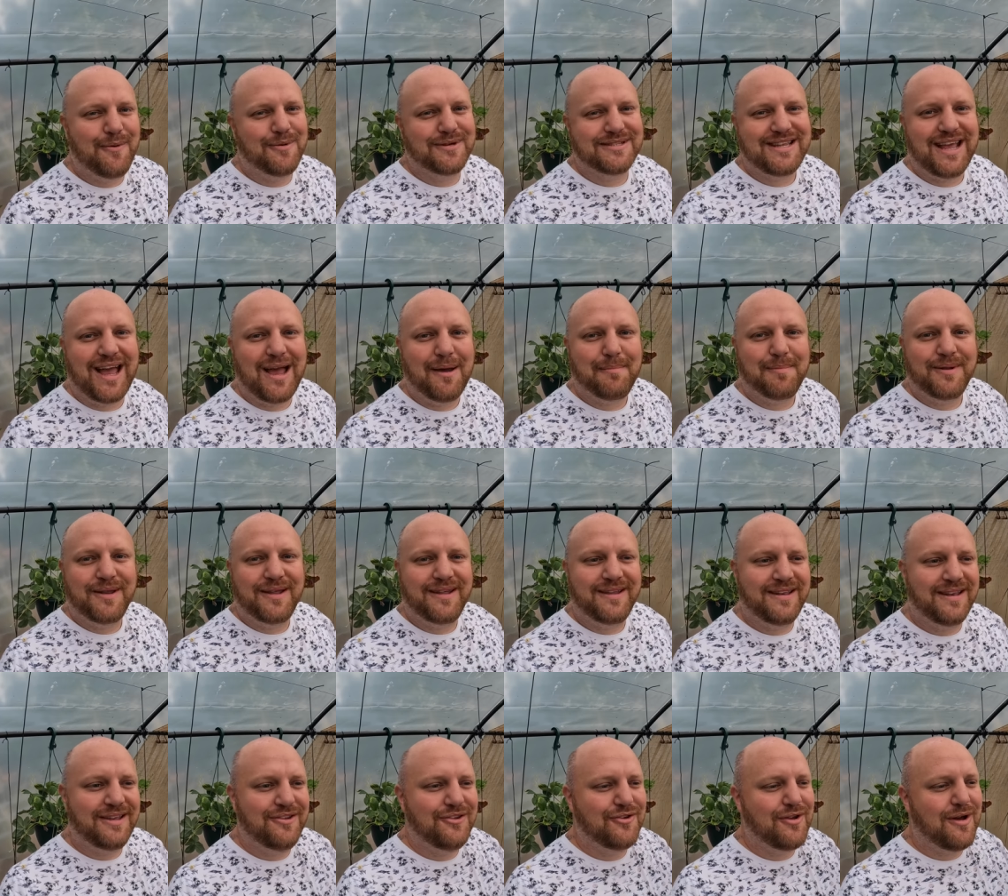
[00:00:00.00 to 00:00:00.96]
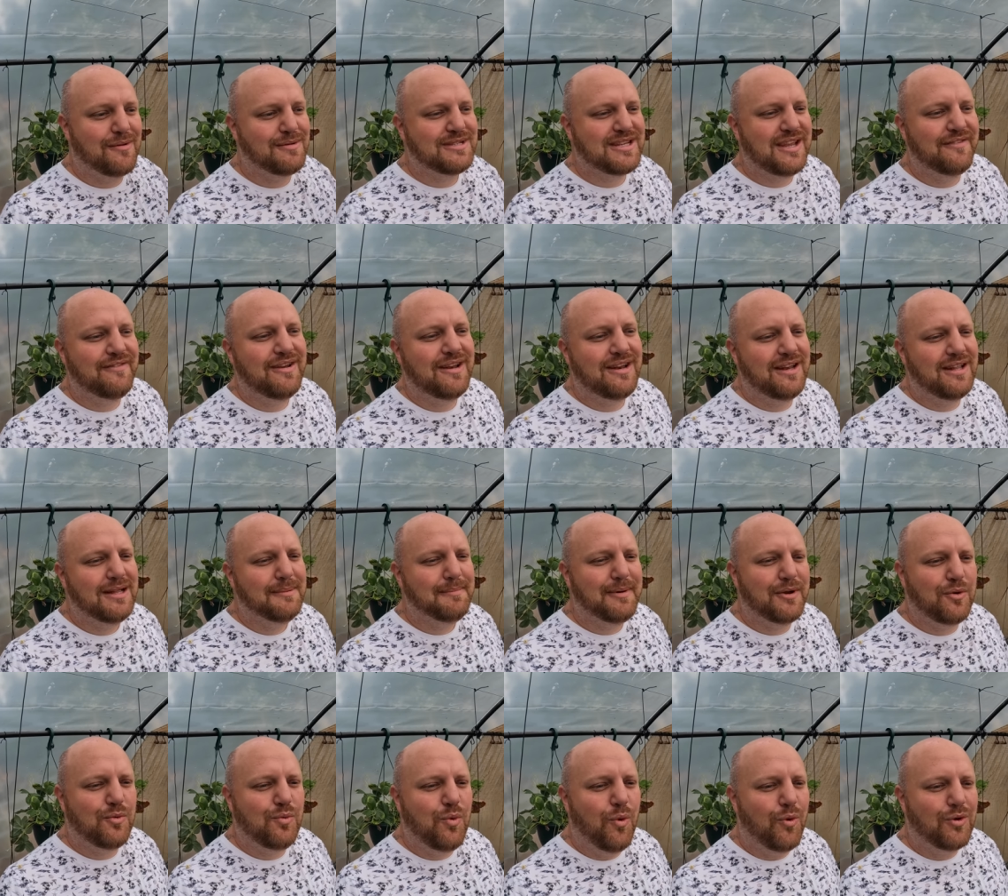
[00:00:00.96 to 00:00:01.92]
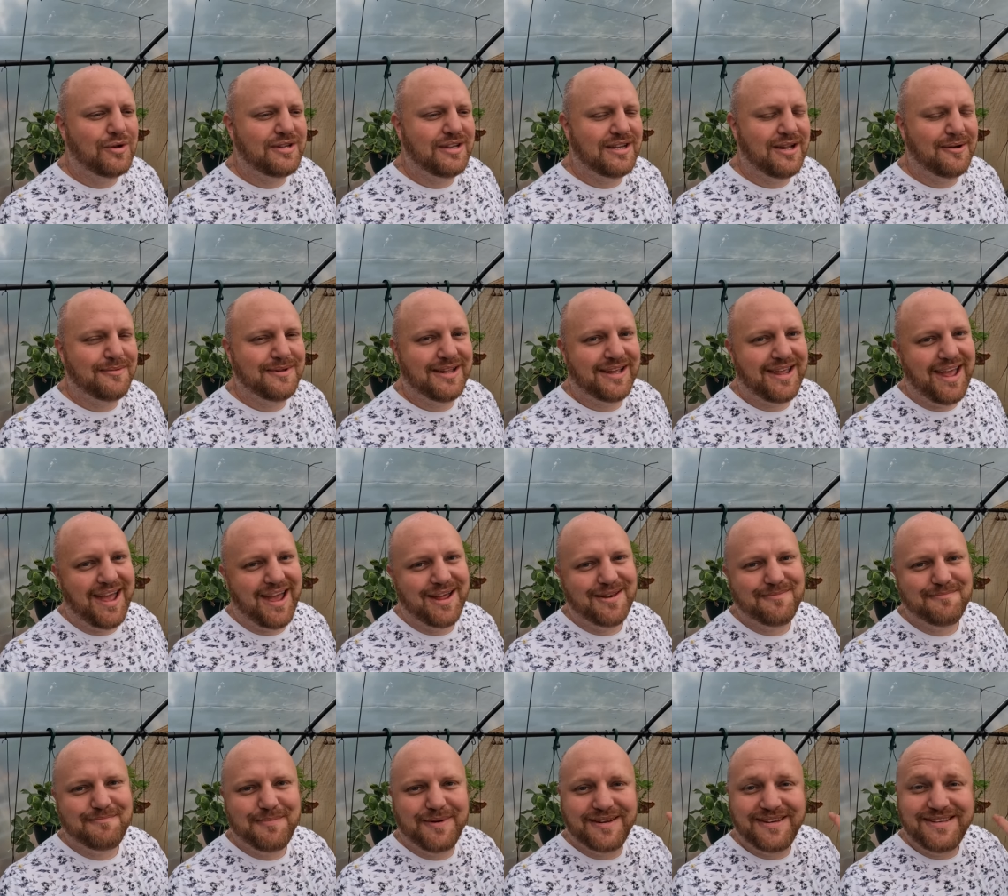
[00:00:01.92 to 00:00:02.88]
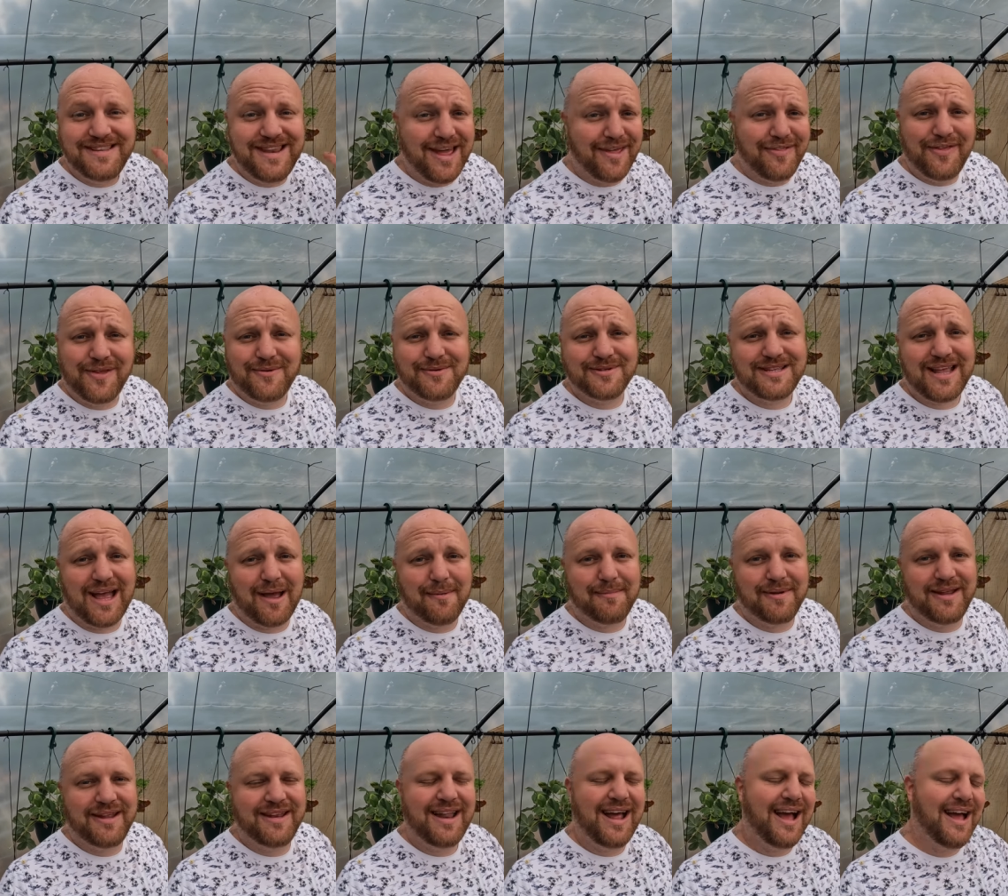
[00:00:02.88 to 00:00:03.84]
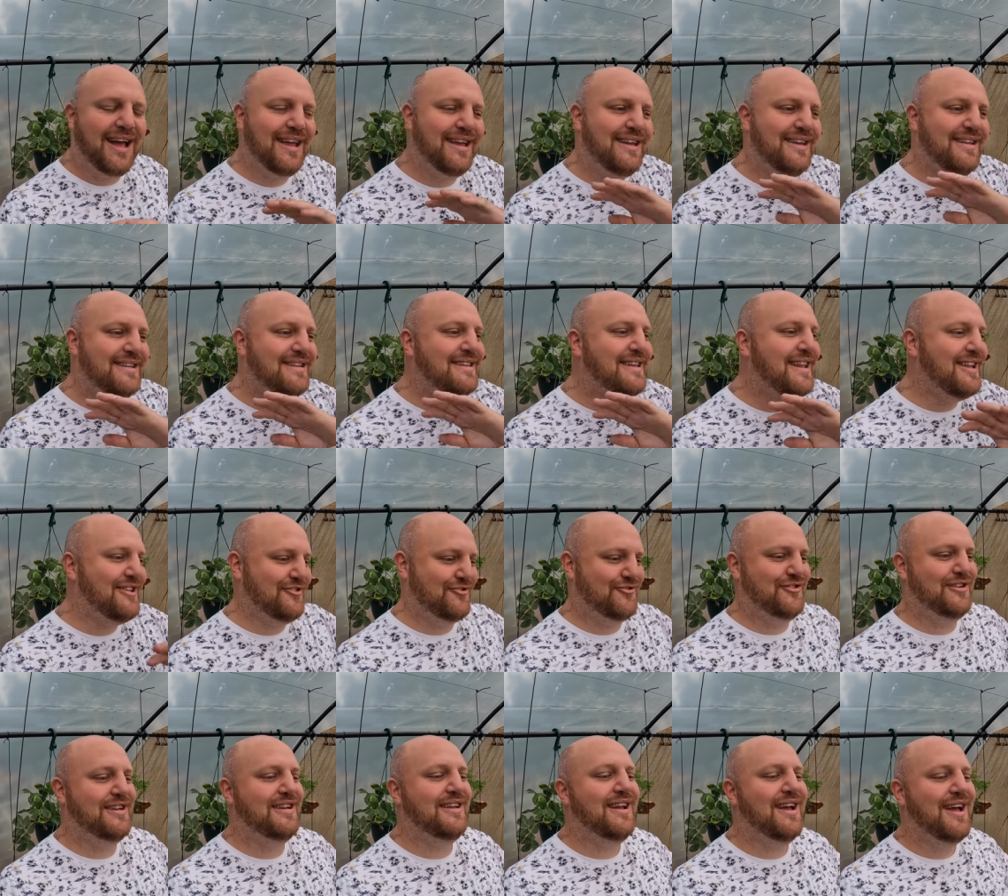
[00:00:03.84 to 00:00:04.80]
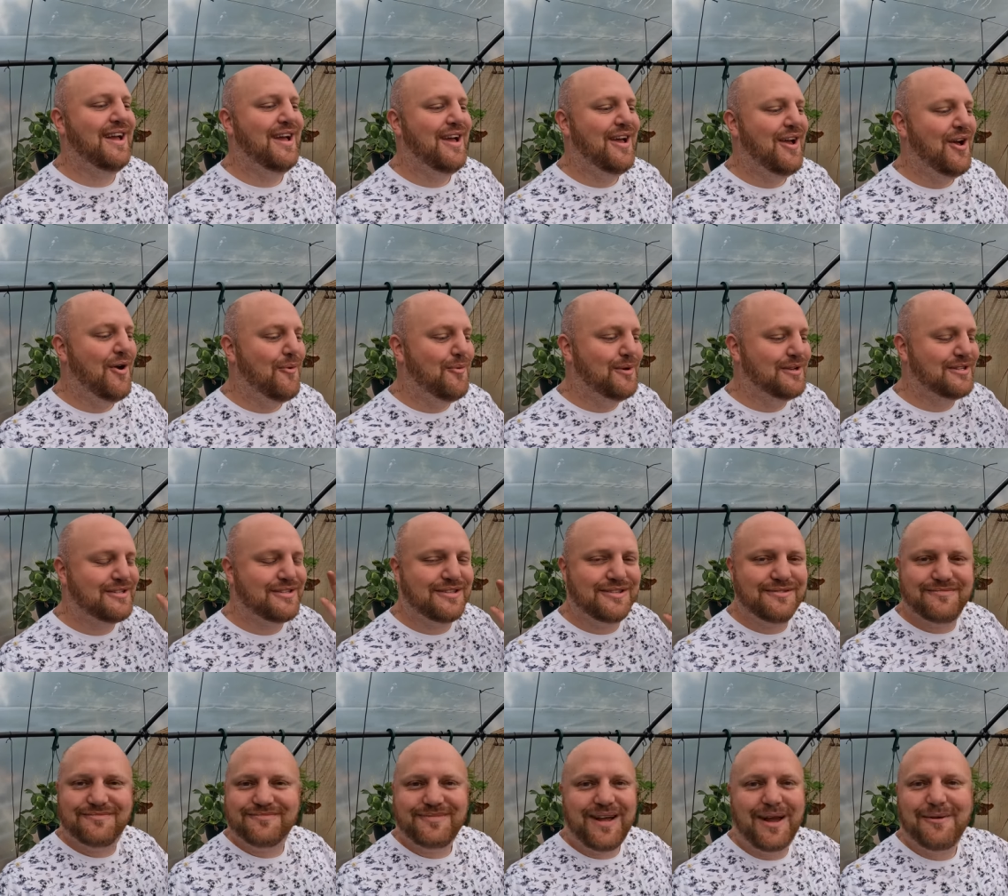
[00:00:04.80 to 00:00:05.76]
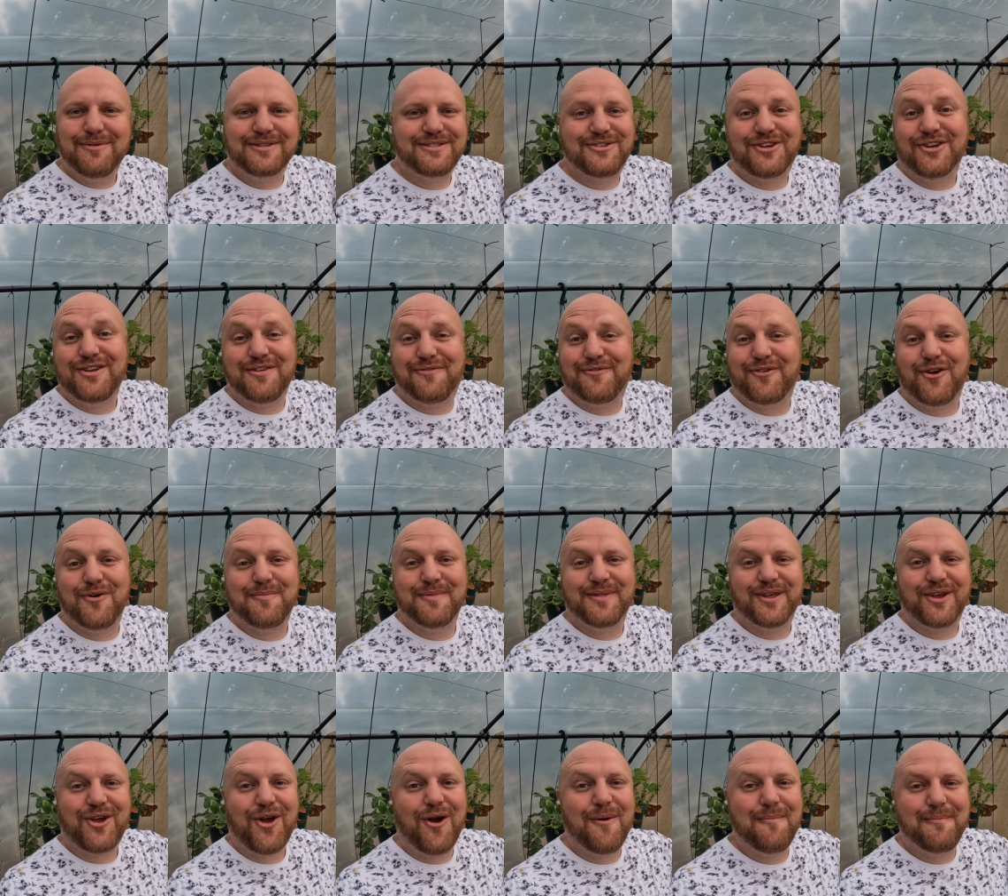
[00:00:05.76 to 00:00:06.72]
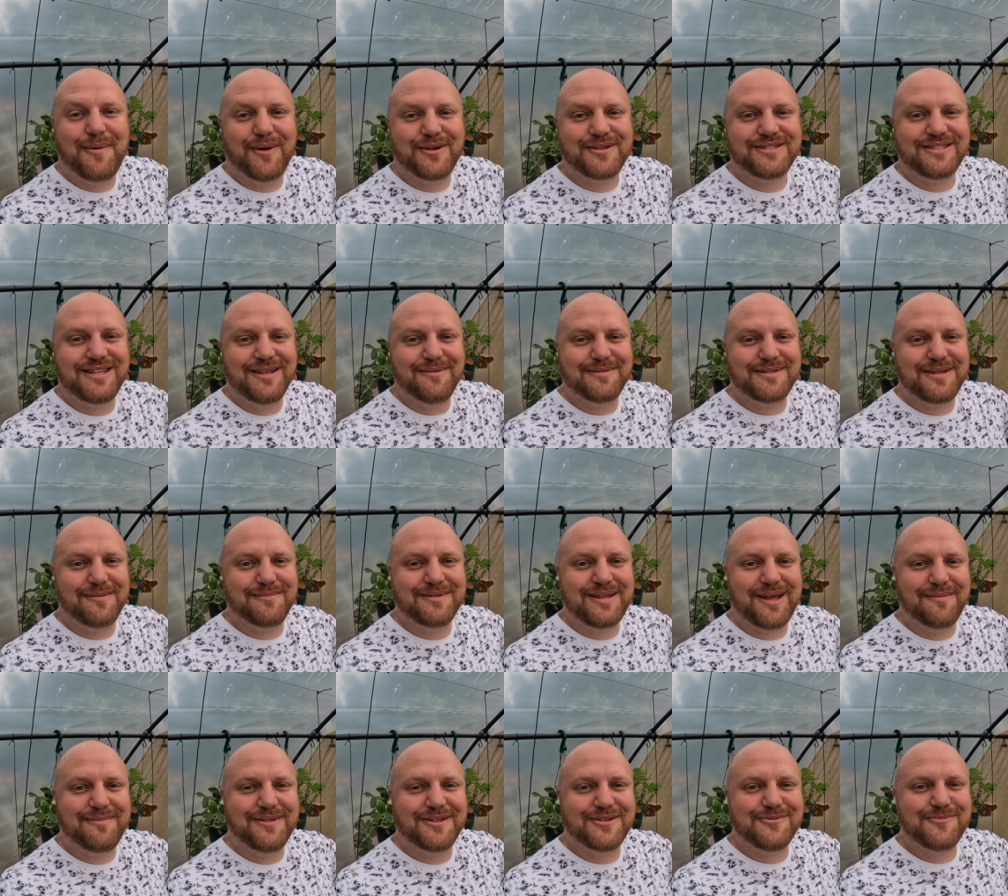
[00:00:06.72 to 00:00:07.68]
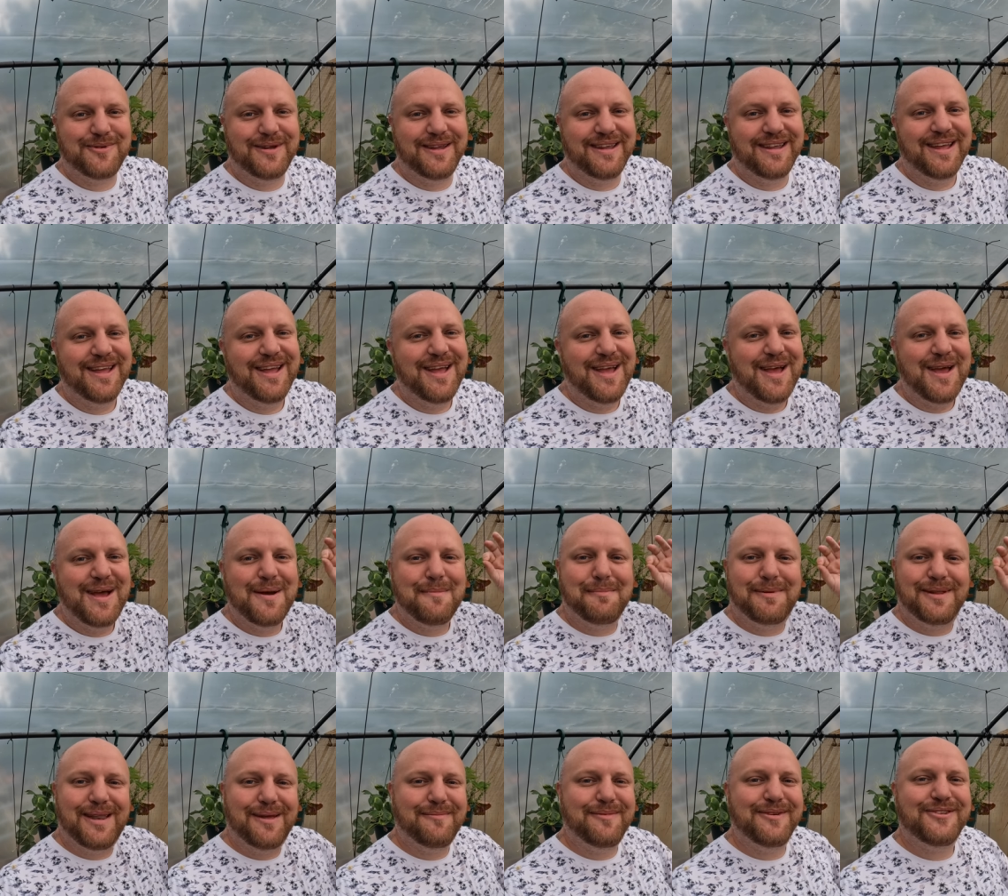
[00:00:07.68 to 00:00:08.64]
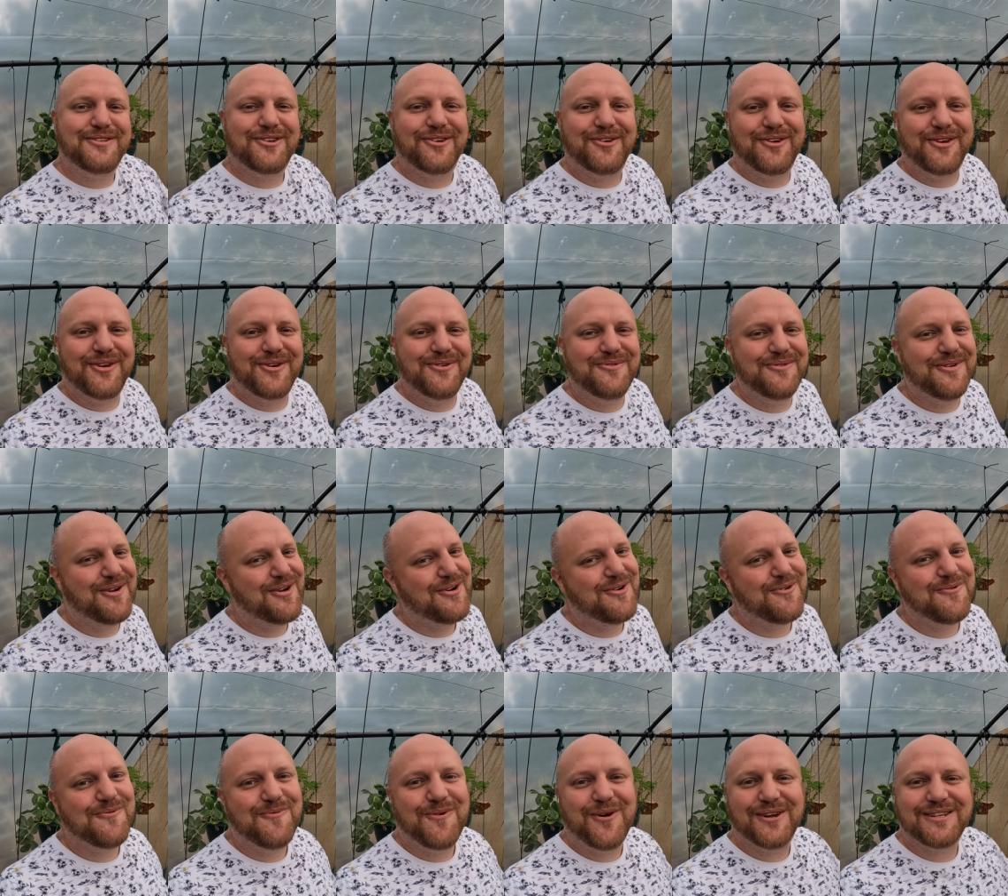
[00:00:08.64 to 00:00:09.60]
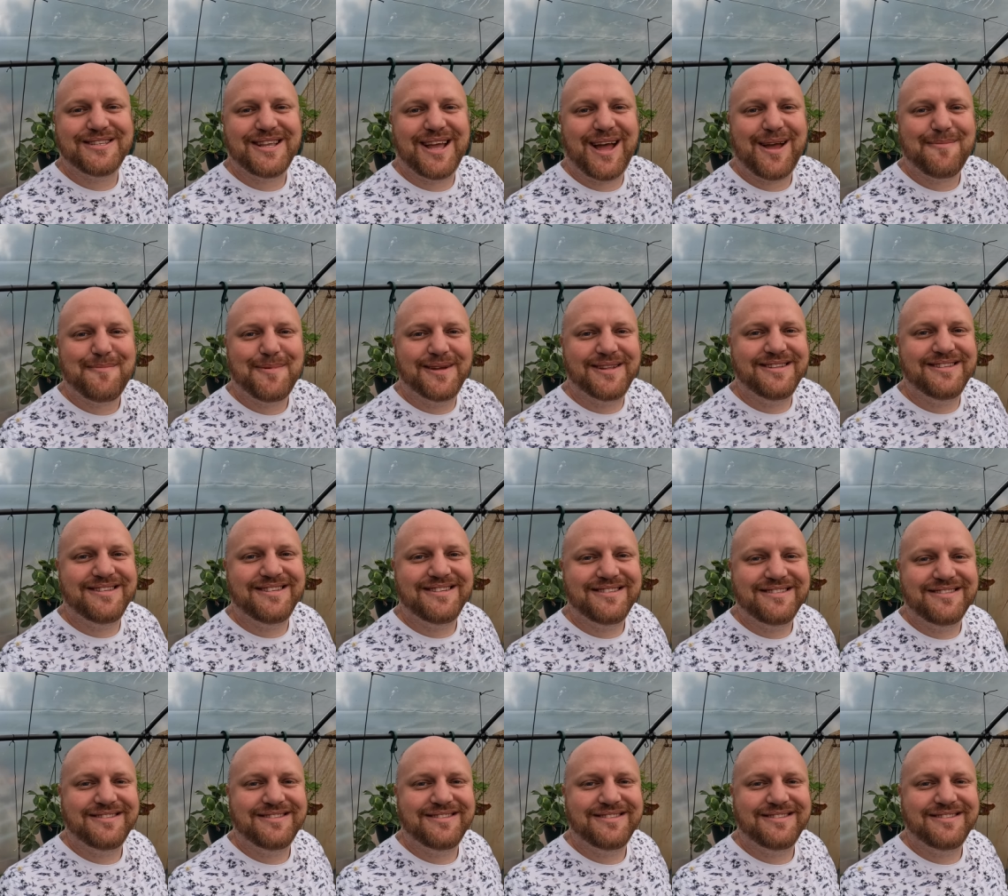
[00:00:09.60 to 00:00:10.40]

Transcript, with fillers: was happening. You know, I was giving a little bit of water now and again, but nothing was happening. I literally was, I was gonna throw them in the compost heap sometime this week, but let me show you what's happened.